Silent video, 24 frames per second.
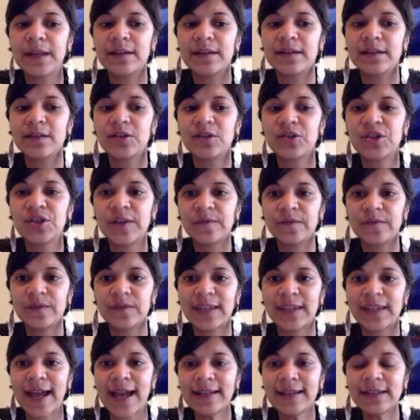shift
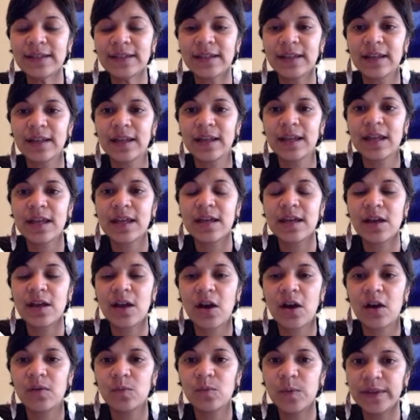that
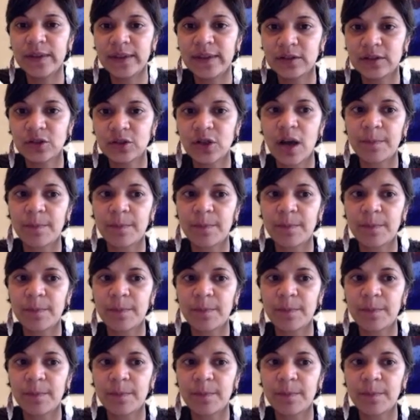with the top